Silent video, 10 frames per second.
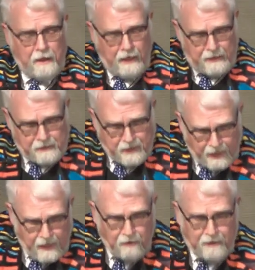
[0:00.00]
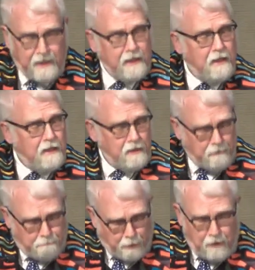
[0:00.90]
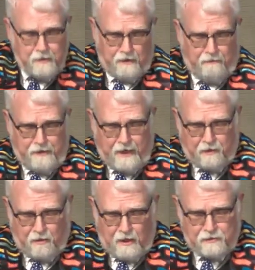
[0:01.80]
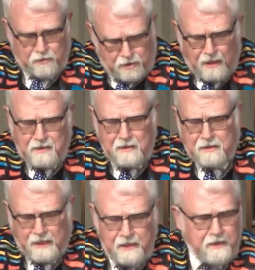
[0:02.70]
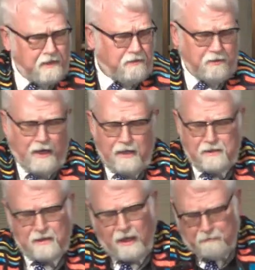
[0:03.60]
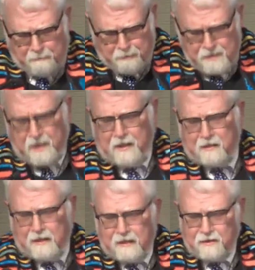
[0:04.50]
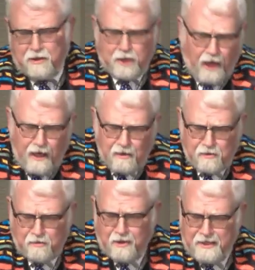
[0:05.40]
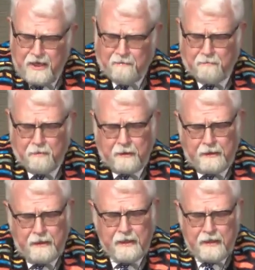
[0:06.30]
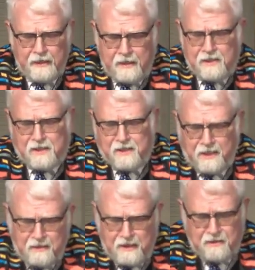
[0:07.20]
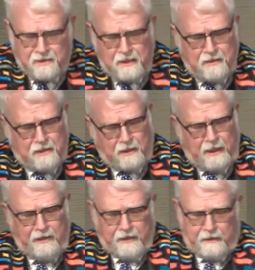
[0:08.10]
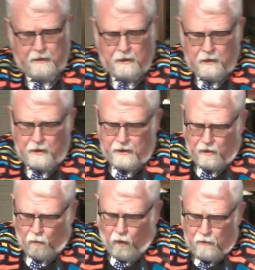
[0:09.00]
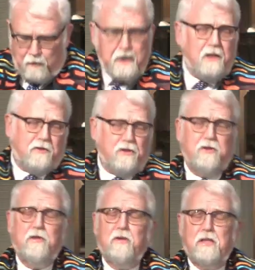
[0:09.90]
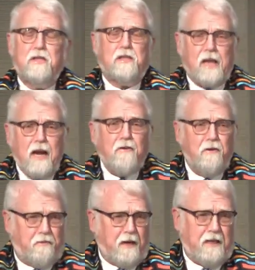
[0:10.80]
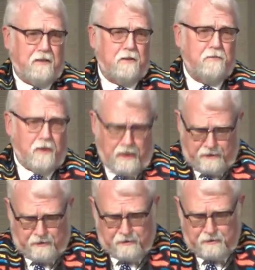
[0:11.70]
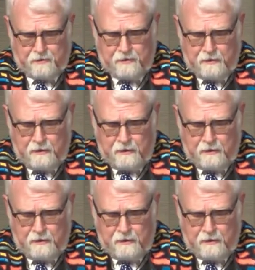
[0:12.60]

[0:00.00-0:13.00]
and carry the burden of that cross, just as he did throughout his life, and particularly as a child growing up. He is seriously declaring that what we need to do is sacrifice for others.